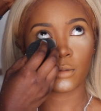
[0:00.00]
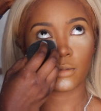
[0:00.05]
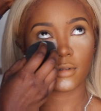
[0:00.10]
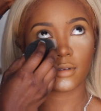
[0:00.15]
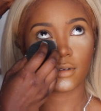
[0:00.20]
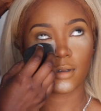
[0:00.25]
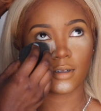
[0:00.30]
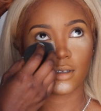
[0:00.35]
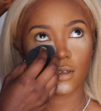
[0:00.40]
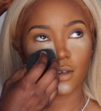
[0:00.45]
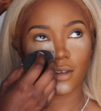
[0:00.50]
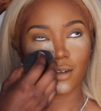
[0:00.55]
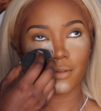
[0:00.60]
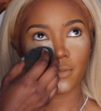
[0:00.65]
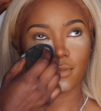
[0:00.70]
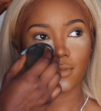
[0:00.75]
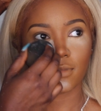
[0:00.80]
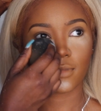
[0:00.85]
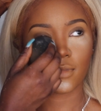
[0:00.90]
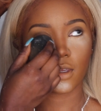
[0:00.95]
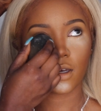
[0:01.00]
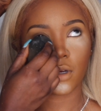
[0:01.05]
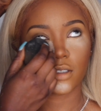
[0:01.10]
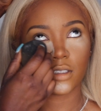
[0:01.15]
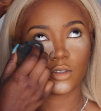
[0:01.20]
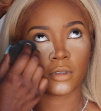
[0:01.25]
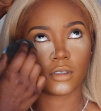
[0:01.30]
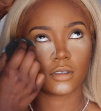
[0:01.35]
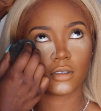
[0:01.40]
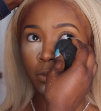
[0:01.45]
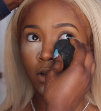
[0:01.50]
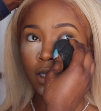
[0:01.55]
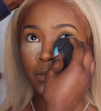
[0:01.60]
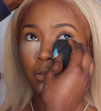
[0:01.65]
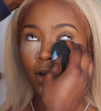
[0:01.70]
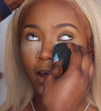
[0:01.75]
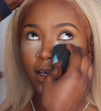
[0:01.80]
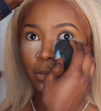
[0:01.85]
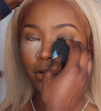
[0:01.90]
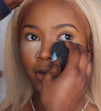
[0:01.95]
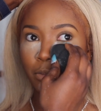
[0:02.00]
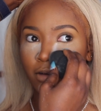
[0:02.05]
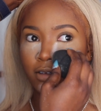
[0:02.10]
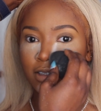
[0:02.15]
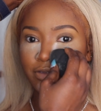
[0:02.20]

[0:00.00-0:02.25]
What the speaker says: Mercier Transcluscent powder I used earlier